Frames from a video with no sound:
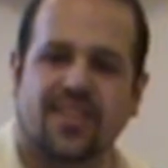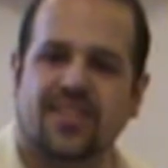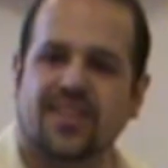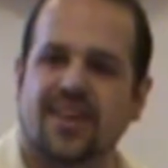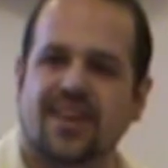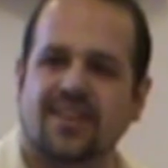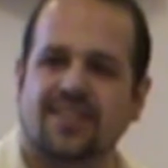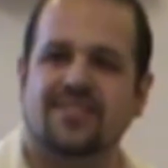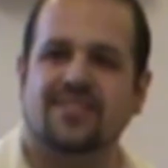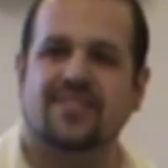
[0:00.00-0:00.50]
the
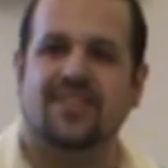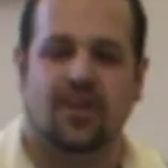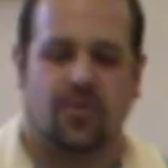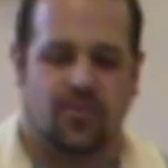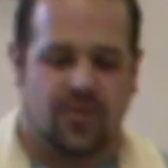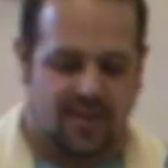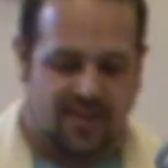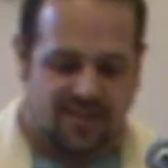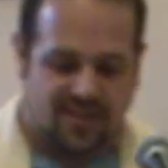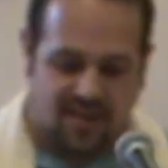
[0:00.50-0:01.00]
next
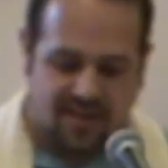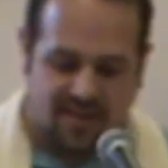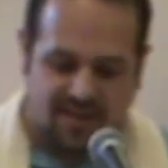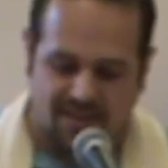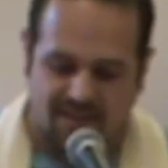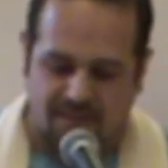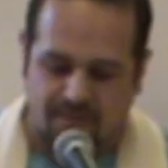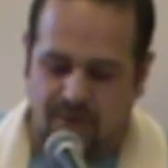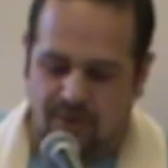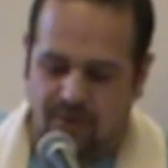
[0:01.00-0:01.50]
night we attended
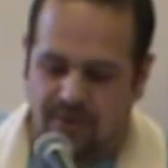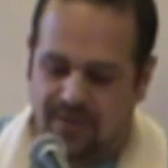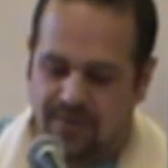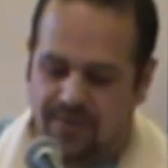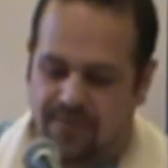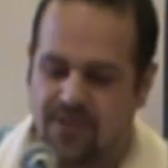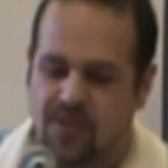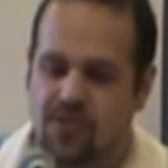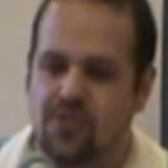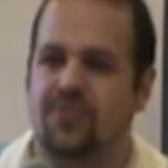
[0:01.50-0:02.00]
a community
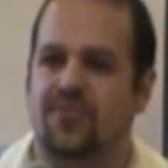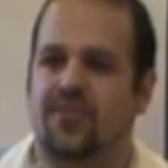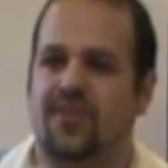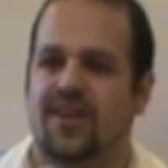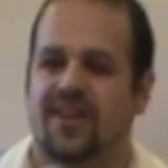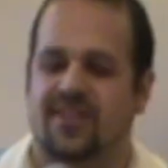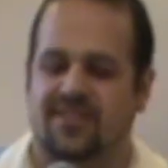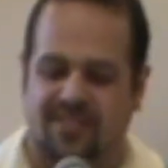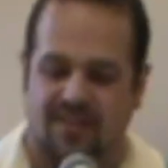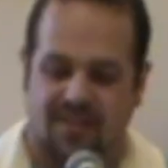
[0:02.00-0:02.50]
fish
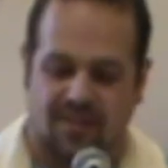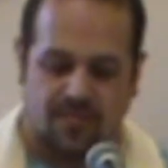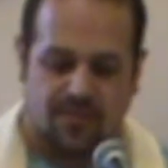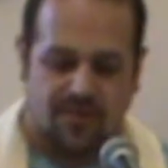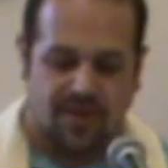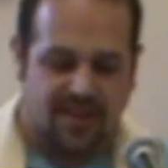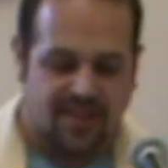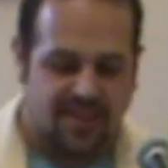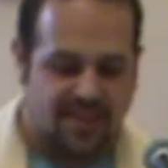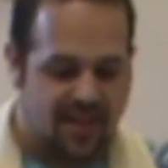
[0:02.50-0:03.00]
fry
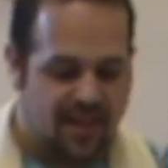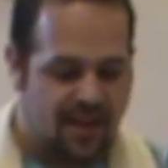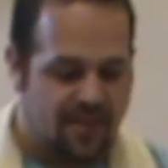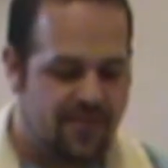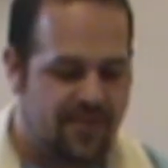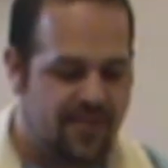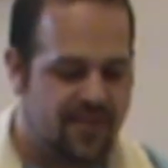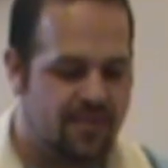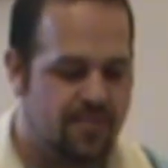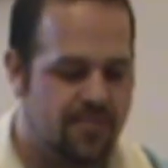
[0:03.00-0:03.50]
celebrating the
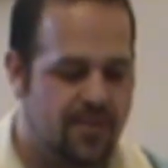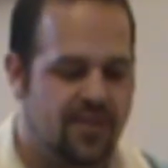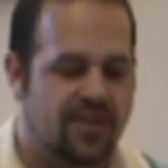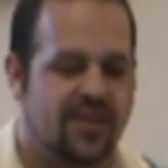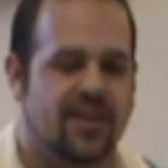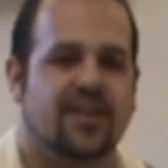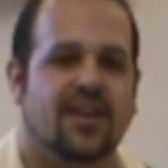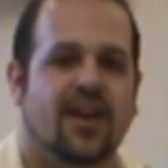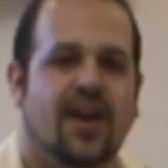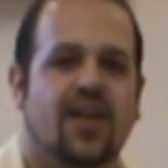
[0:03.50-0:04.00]
African
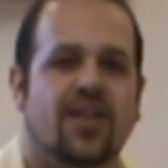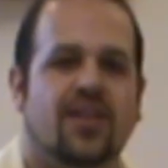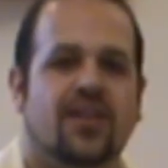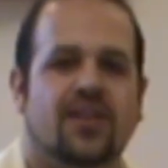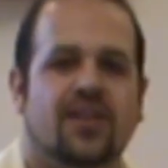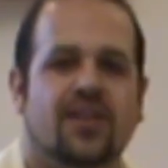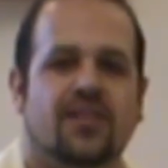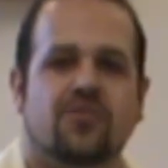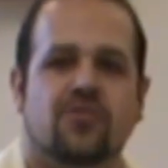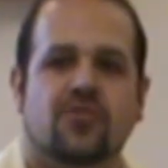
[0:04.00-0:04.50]
American
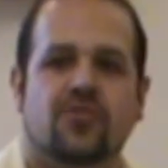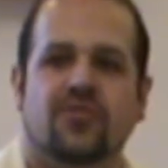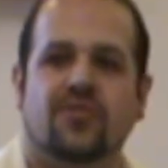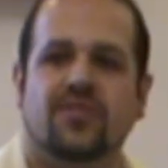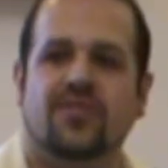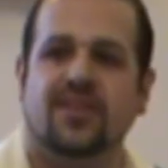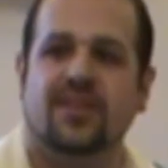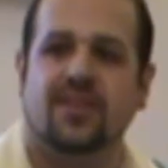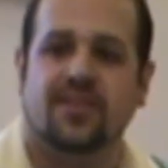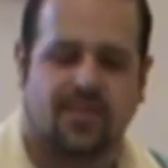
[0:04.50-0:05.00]
holiday of
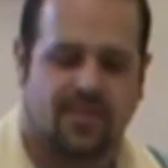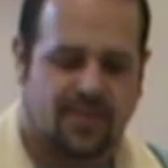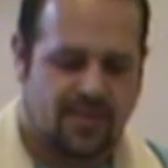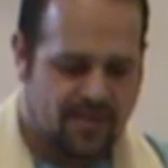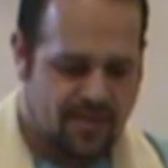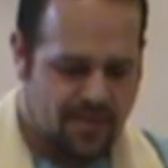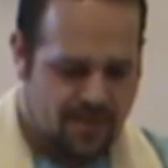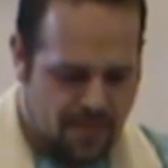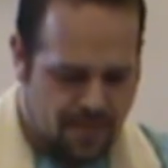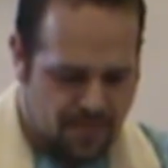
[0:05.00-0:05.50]
Juneteenth,
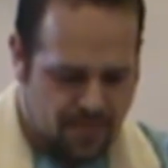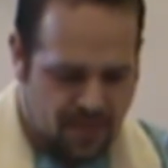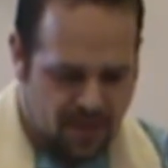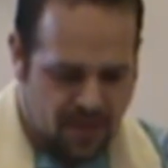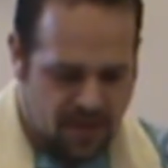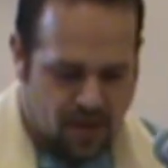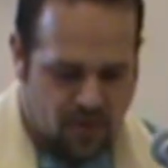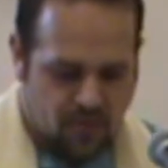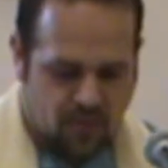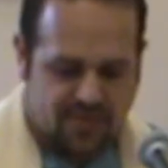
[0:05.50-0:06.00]

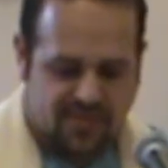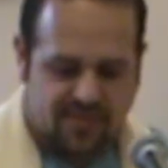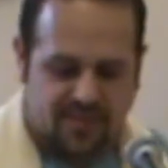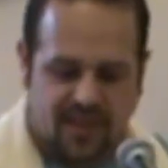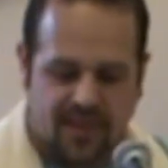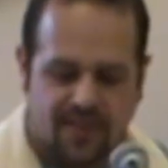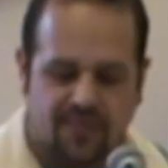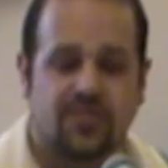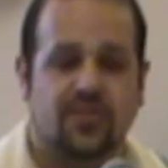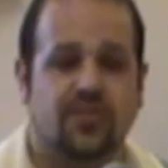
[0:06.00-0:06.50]
when
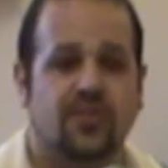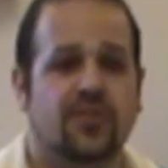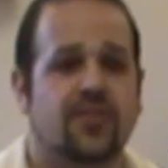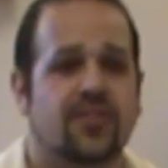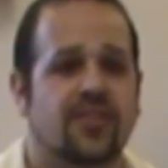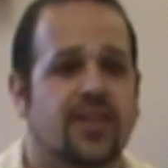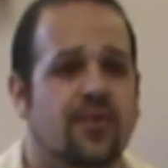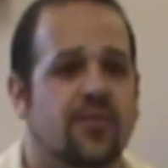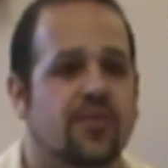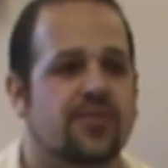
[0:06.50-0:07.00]
slaves
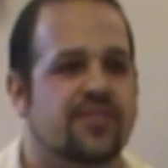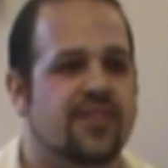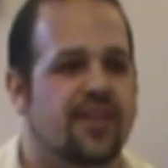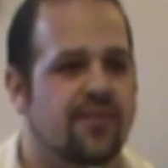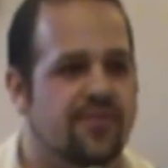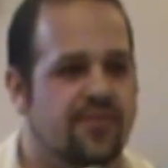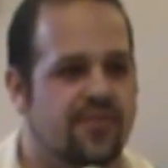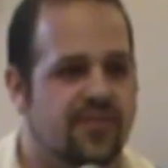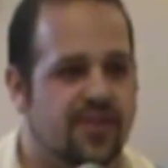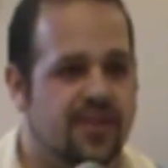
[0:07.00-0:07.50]
learned they were
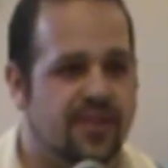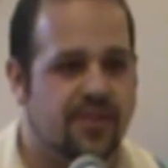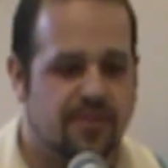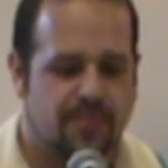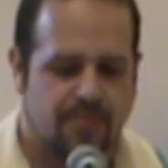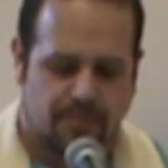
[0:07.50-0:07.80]
set free.